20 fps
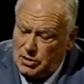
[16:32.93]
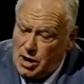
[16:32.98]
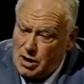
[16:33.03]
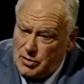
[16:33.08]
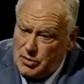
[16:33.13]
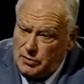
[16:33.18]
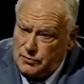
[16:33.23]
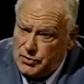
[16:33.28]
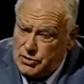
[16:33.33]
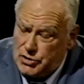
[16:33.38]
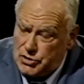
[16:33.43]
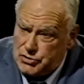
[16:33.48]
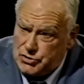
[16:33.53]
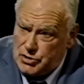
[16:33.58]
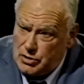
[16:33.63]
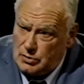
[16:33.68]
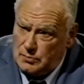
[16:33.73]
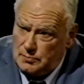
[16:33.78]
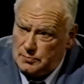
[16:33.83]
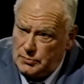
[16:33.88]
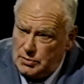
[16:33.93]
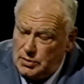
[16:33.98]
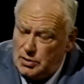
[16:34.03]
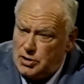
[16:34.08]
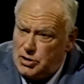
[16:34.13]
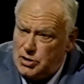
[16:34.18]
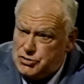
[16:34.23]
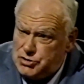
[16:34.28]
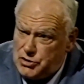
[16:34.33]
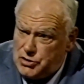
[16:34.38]
current physics, though,
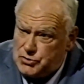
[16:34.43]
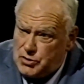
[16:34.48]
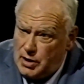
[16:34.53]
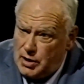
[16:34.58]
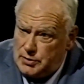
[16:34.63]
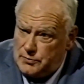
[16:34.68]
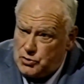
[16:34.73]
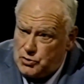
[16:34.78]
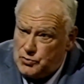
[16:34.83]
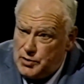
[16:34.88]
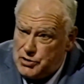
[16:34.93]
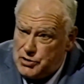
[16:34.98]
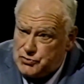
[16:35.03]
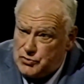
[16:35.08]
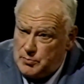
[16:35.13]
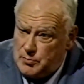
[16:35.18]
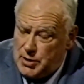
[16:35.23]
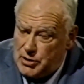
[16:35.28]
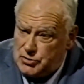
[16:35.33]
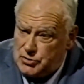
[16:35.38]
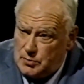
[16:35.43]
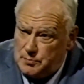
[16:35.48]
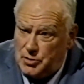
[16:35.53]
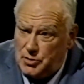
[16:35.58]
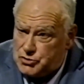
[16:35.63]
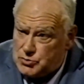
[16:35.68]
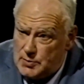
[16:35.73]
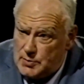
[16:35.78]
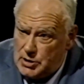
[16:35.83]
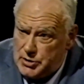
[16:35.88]
is this kind of creation of matter a
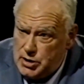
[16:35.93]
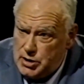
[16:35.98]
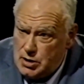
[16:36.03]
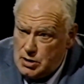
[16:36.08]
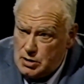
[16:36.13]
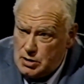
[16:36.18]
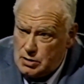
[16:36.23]
possibility?